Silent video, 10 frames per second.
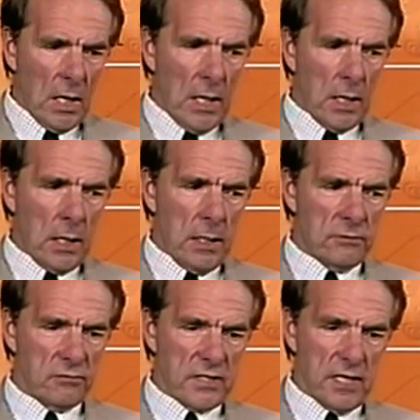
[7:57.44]
It
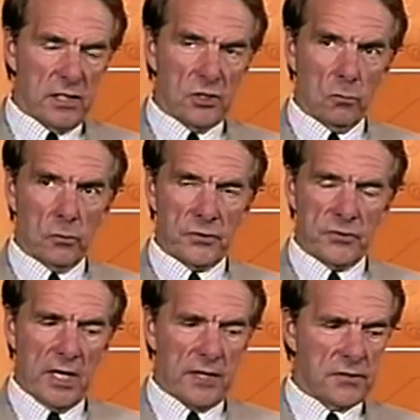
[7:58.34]
was getting towards
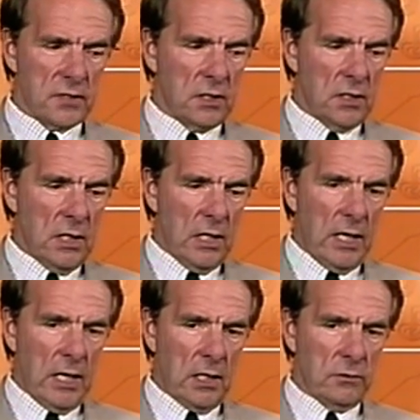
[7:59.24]
dusk,
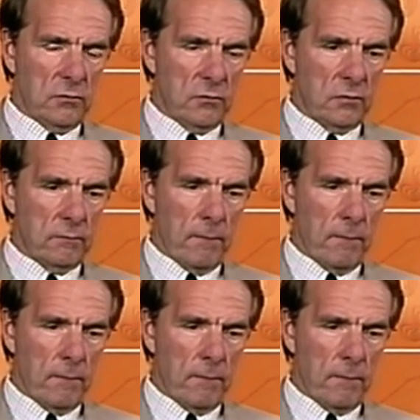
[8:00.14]
and